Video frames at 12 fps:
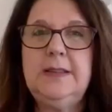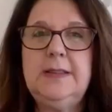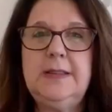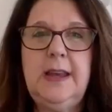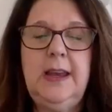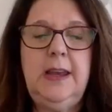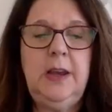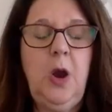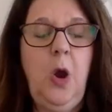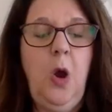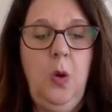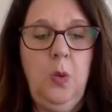and
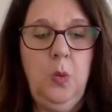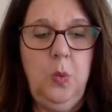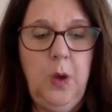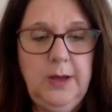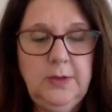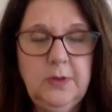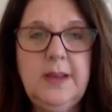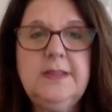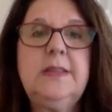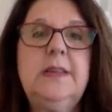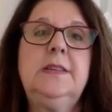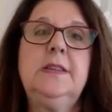say one
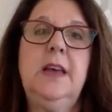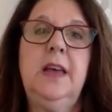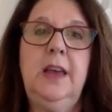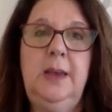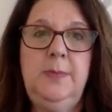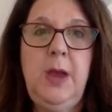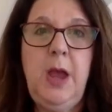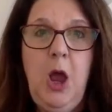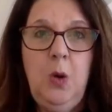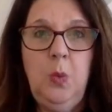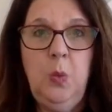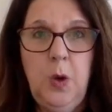dress at a time,
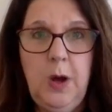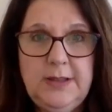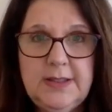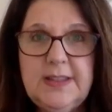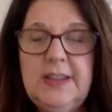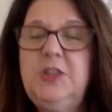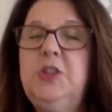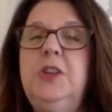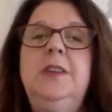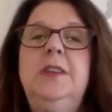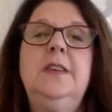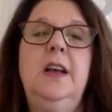one stitch at
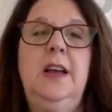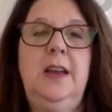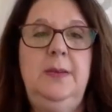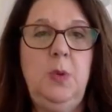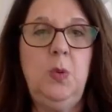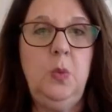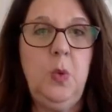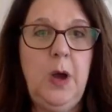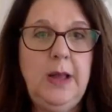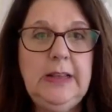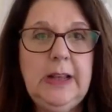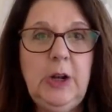a time,
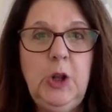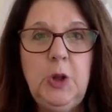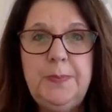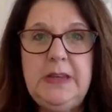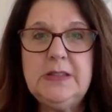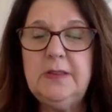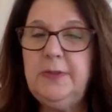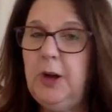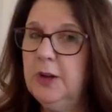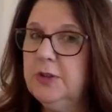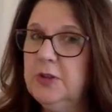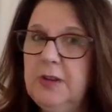one little piece of
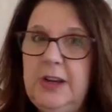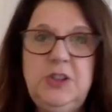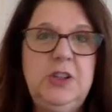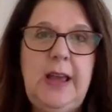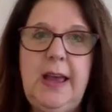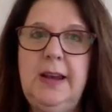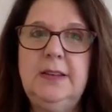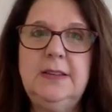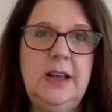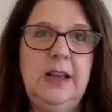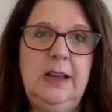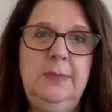alteration at a
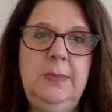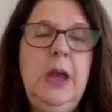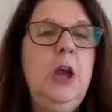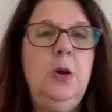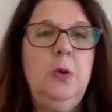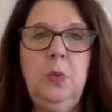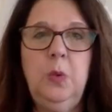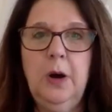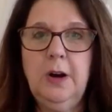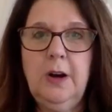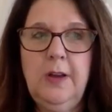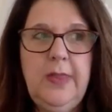time,
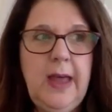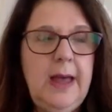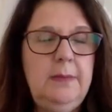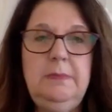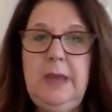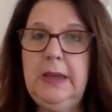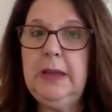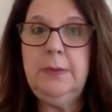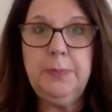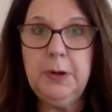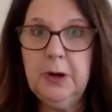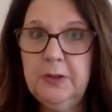work on that, make
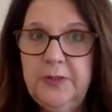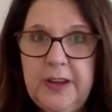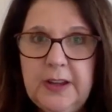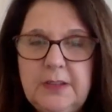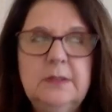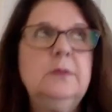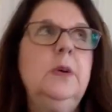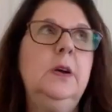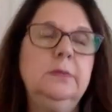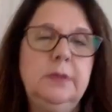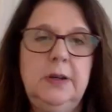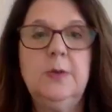it perfect. Well,
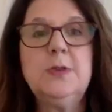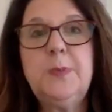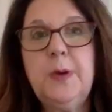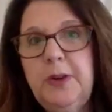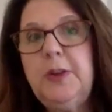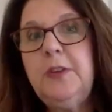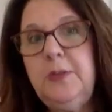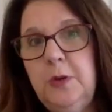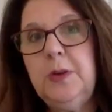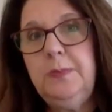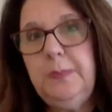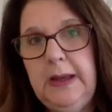mm-hmm. you know, as perfect as you can